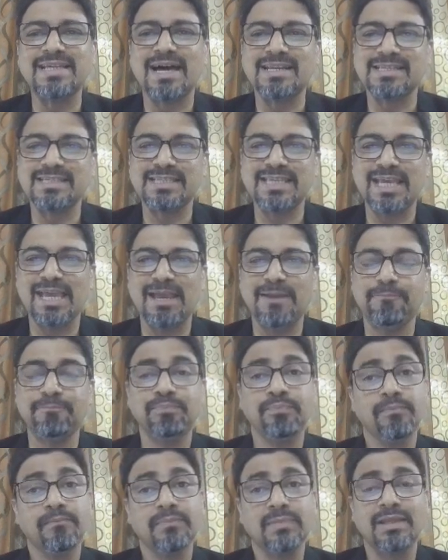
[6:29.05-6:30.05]
are
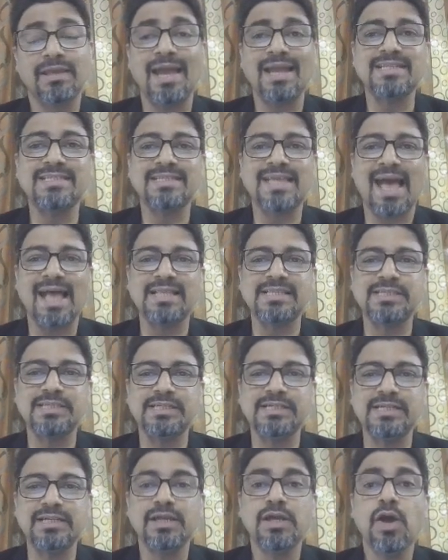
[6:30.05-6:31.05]
same, gets
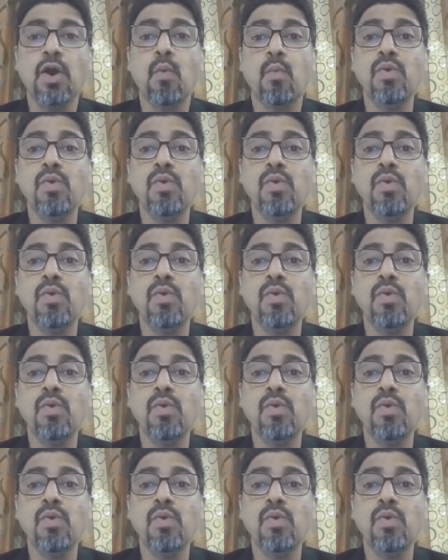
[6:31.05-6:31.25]
cancelled.